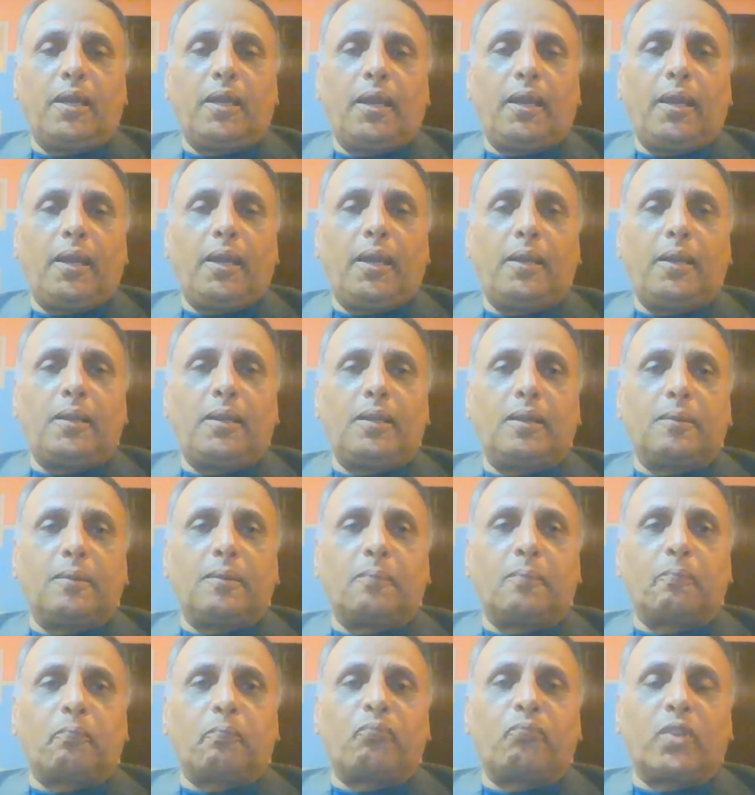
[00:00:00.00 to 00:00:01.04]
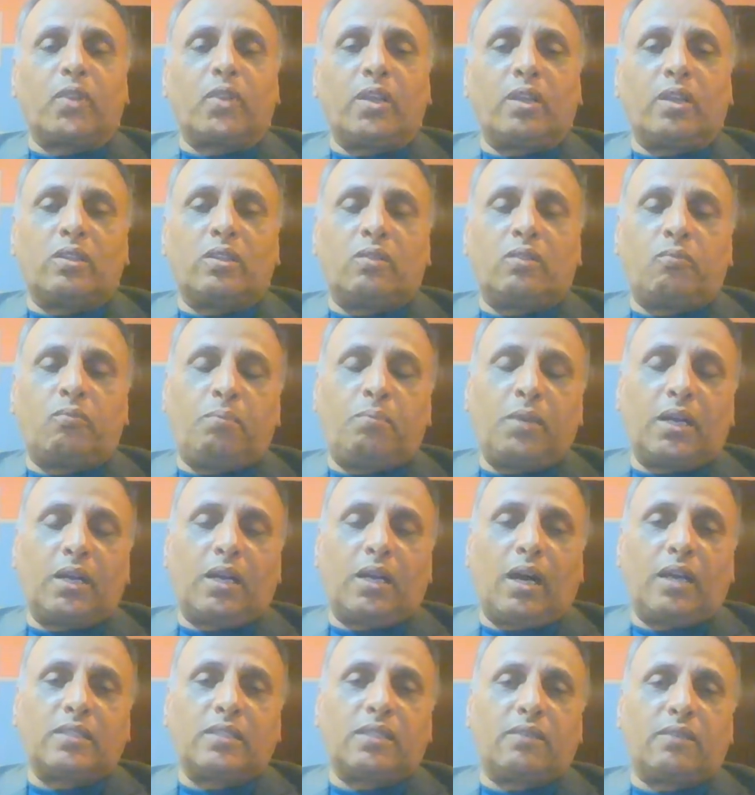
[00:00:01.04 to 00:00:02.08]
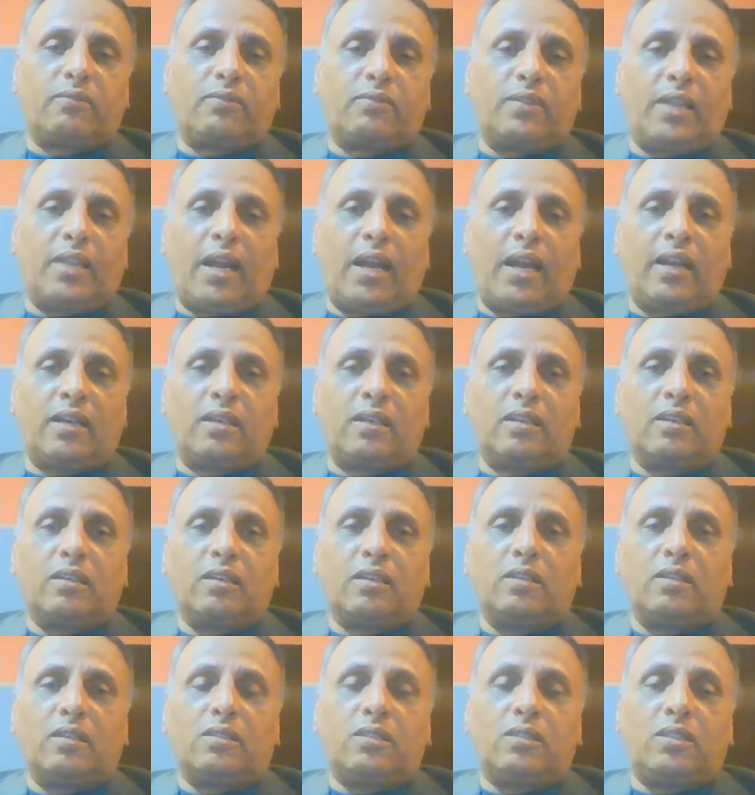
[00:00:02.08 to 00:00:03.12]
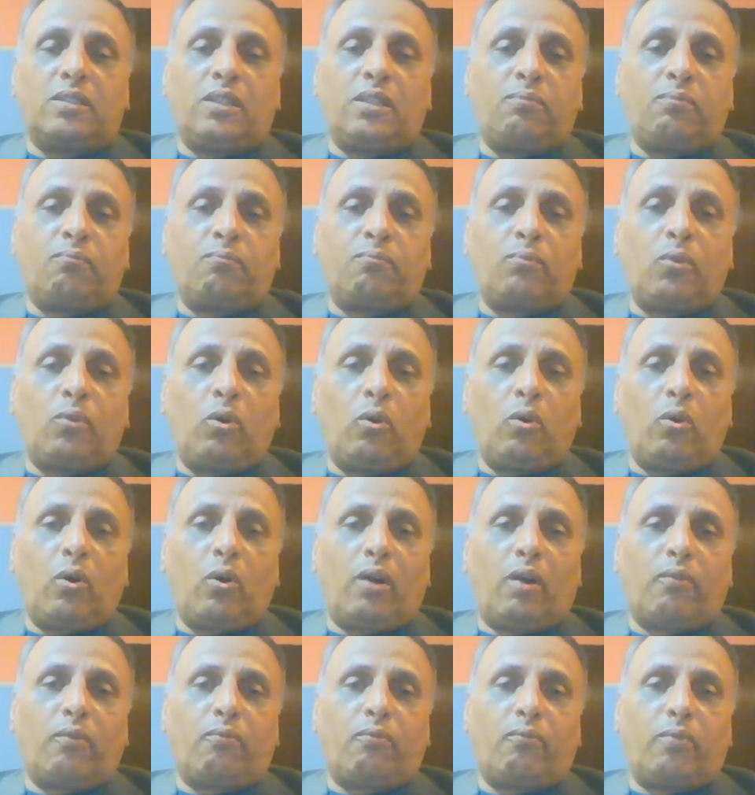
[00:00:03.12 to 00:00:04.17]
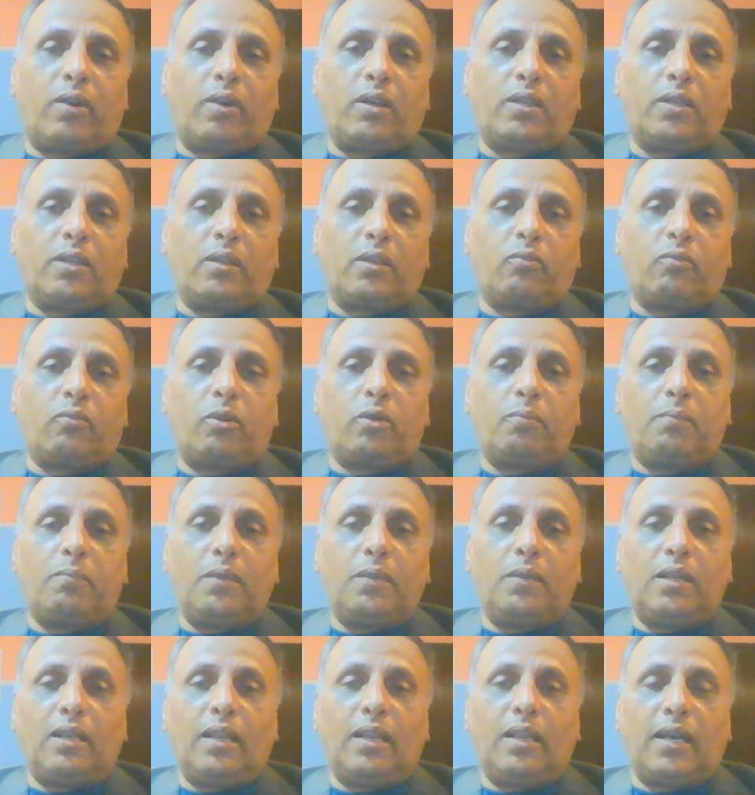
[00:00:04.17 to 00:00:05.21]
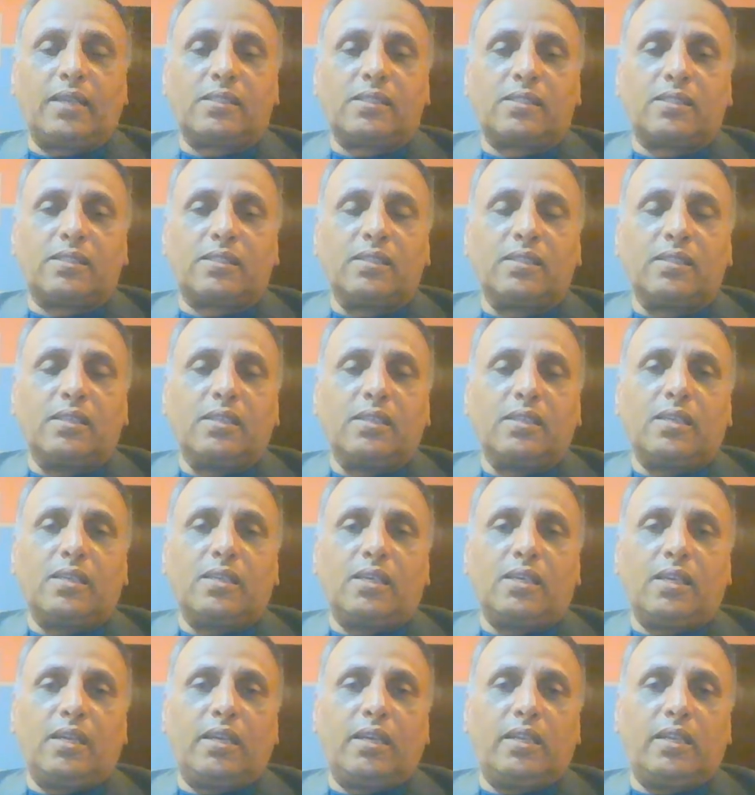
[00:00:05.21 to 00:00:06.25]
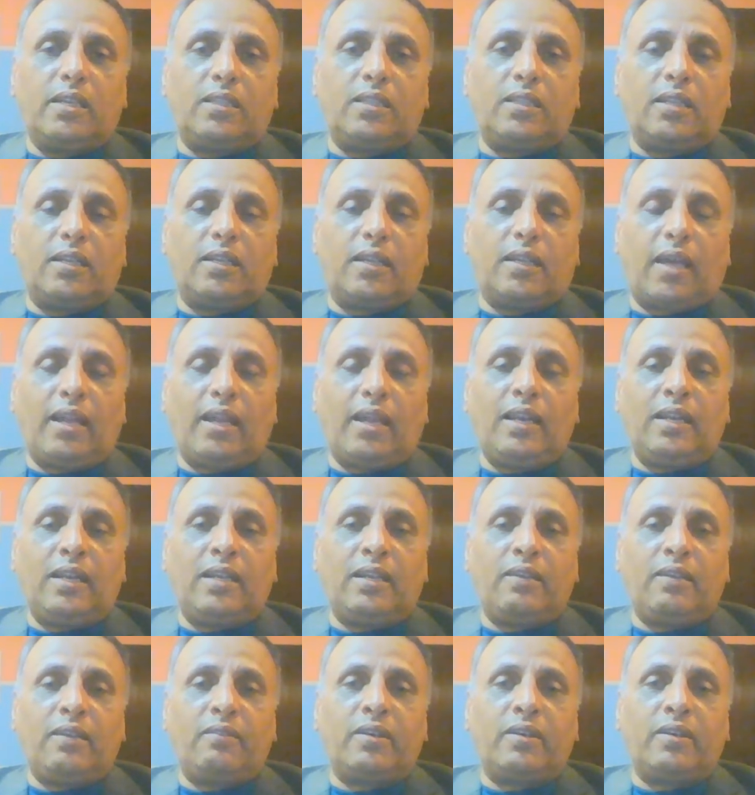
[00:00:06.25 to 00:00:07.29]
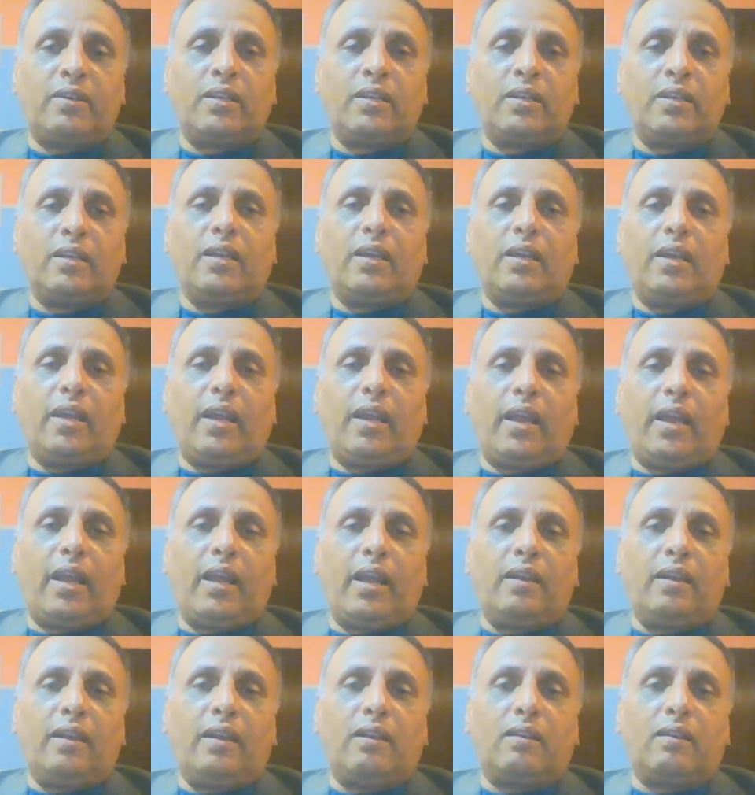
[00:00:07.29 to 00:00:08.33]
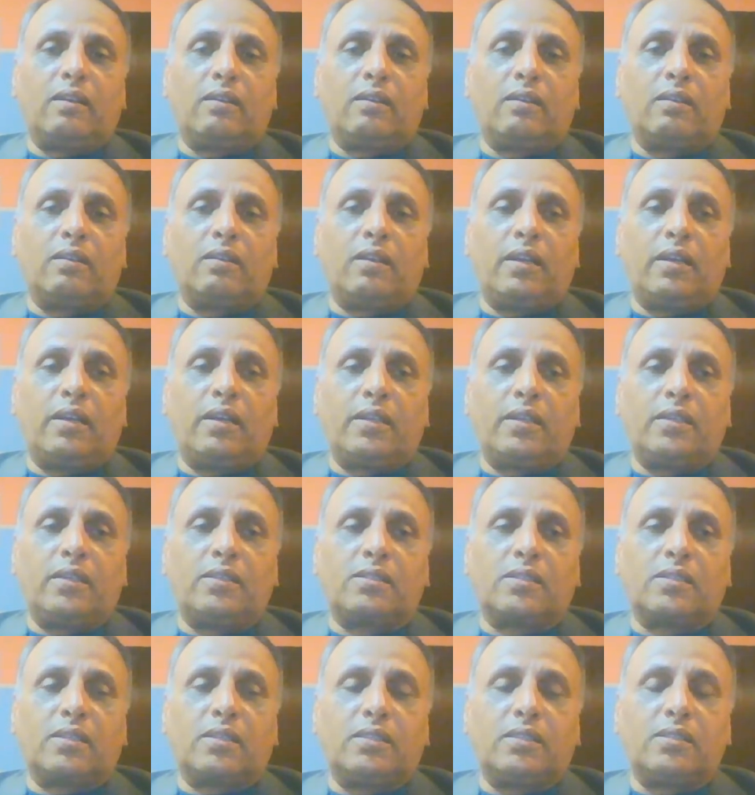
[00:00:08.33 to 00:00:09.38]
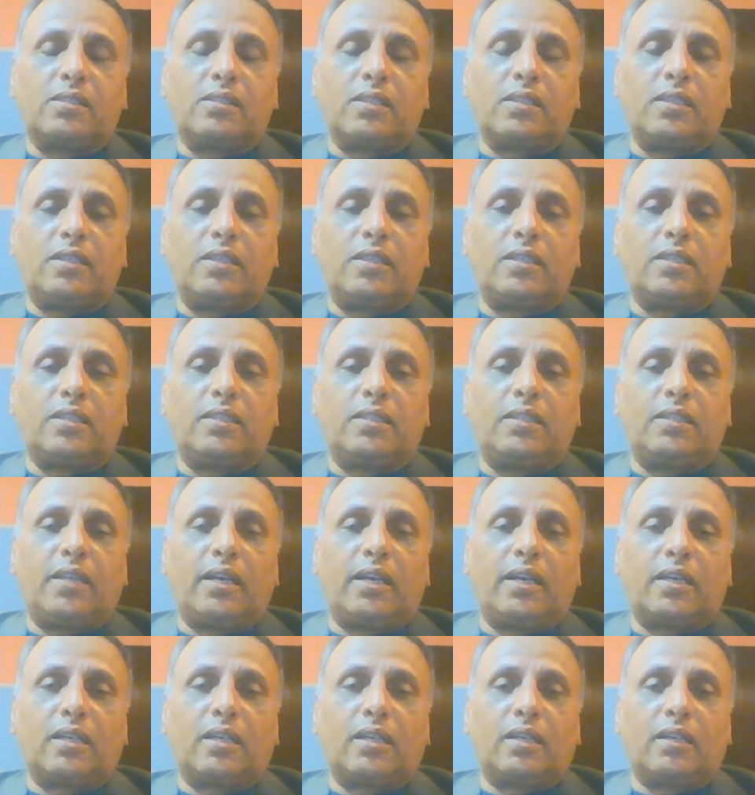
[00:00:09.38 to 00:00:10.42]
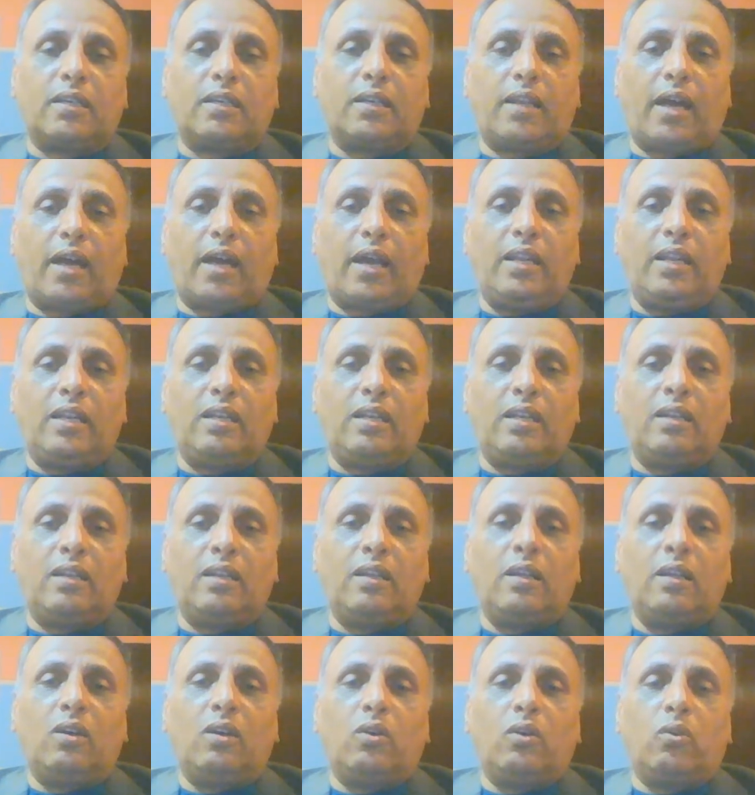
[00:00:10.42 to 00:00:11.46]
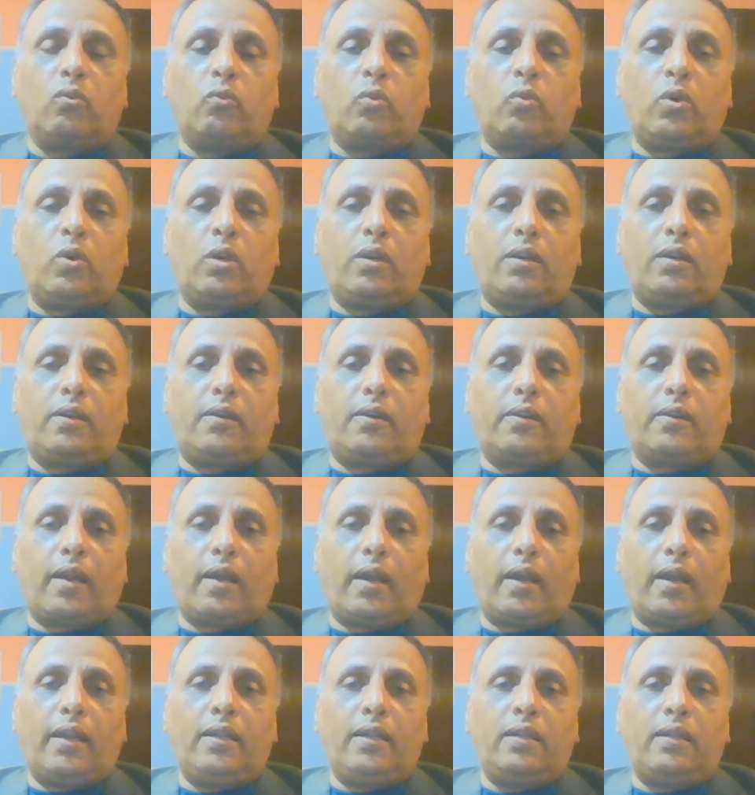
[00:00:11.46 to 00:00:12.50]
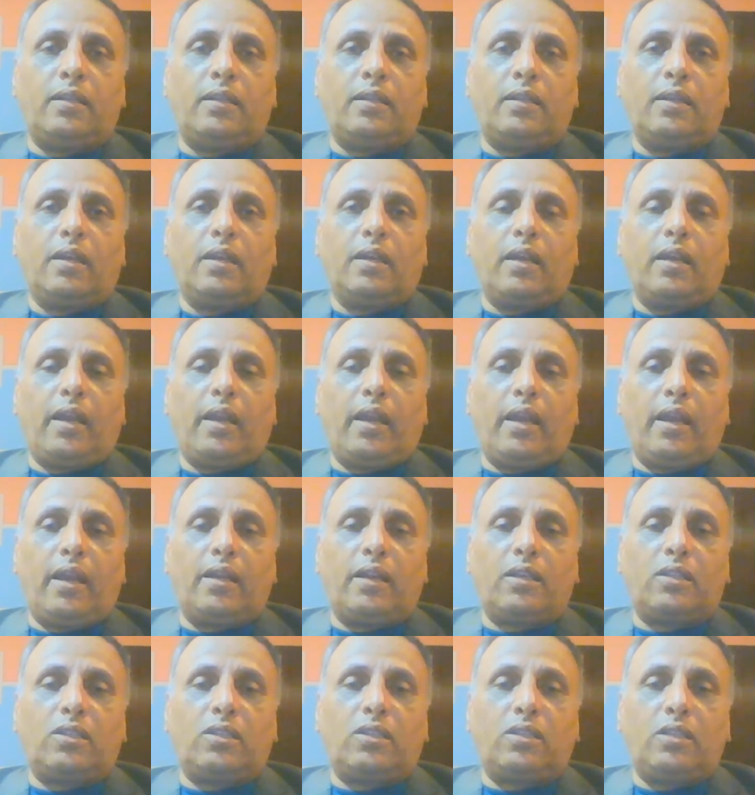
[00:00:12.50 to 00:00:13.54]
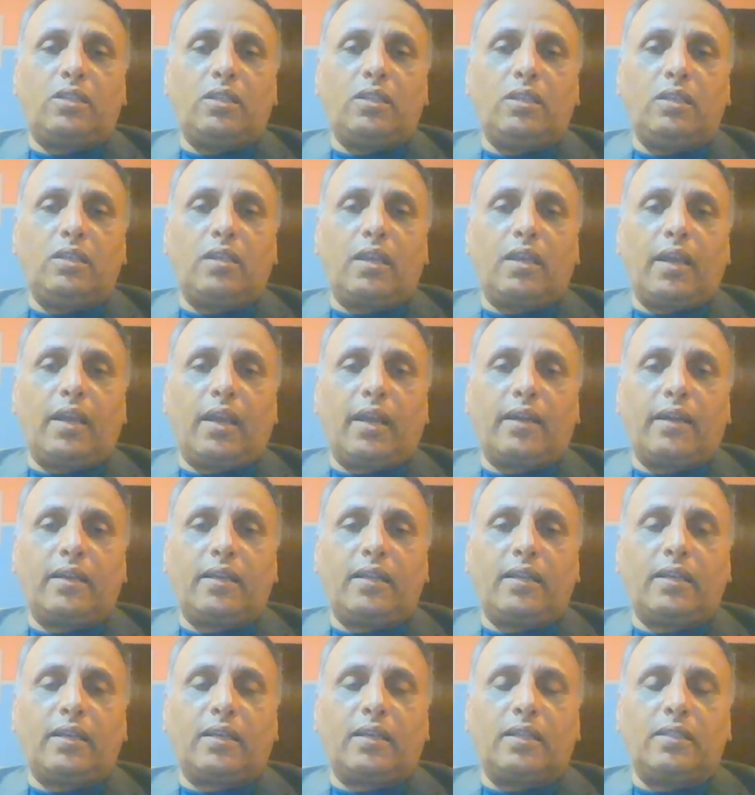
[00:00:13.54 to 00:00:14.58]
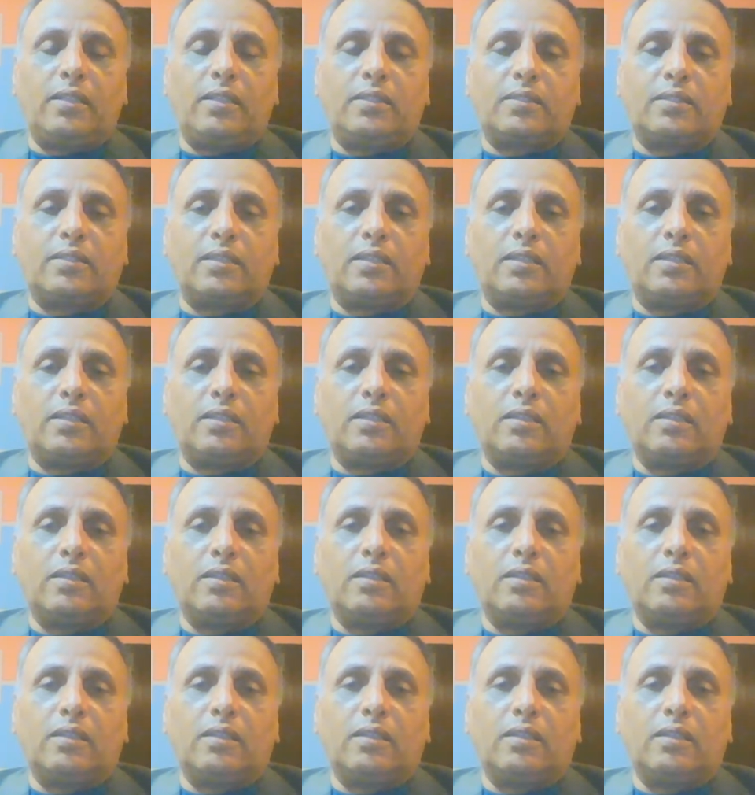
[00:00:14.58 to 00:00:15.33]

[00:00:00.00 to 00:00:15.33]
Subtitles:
and because of that the flow of water would be less in the Nile River, and it is considered that Nile would dried and the agriculture